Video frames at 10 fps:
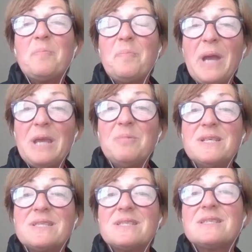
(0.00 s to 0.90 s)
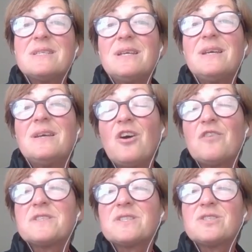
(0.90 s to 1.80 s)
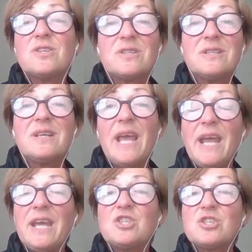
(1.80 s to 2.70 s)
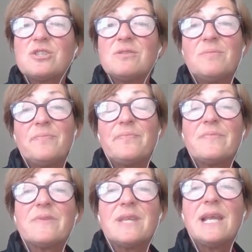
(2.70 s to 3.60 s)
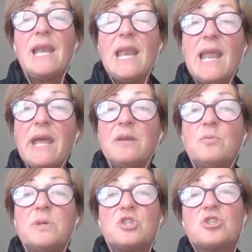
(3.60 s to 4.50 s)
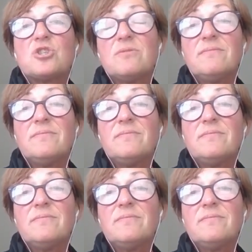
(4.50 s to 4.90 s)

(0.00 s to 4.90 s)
babies of a certain age, their language